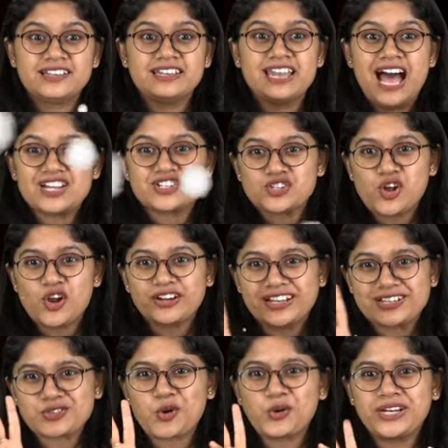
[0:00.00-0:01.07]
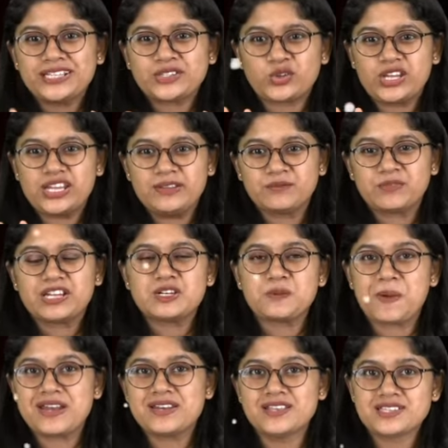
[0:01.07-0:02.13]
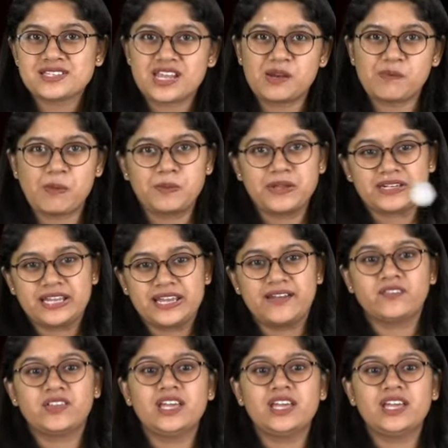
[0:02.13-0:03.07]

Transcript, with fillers: national holidays only three. Independence Day, Republic Day and